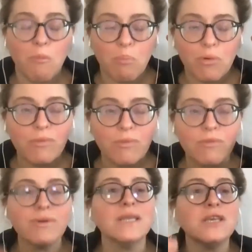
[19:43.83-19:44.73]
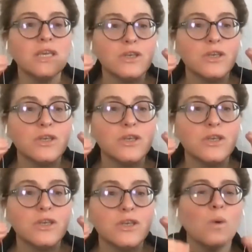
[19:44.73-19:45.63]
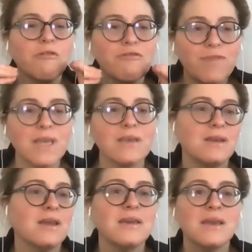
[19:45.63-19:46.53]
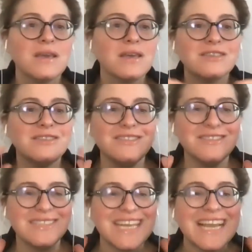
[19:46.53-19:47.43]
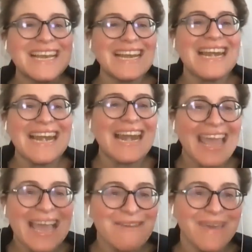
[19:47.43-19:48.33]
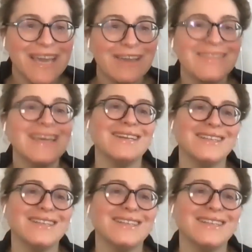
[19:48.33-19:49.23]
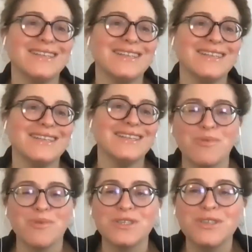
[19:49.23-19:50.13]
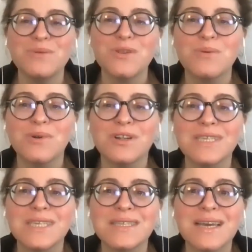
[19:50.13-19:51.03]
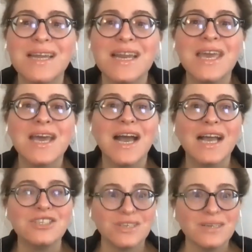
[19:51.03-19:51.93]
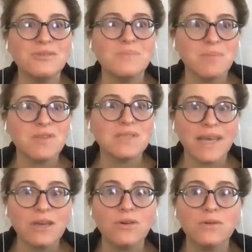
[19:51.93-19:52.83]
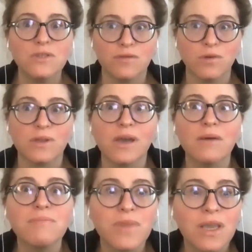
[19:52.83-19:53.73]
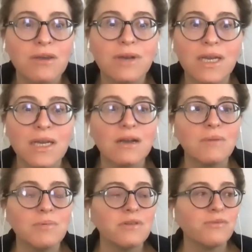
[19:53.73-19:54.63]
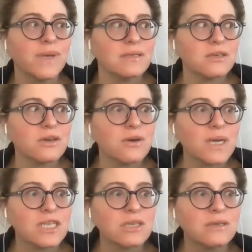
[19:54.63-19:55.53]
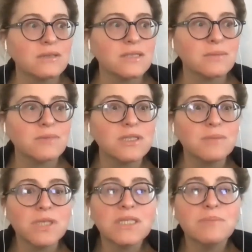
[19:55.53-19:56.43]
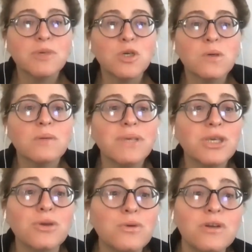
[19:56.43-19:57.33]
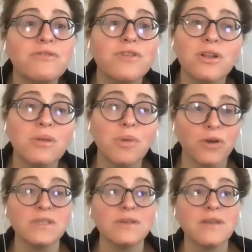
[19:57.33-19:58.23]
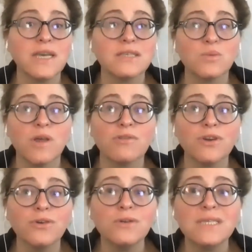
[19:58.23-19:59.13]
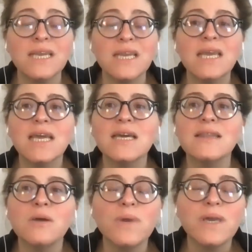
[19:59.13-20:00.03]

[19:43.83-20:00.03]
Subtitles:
brilliant, cool, fun, dynamic things that they were born to do in the world, is that I channel people's light codes for them, right? A couple of weeks ago, I channeled someone's bespoke, beautiful, personalized wealth codes. And that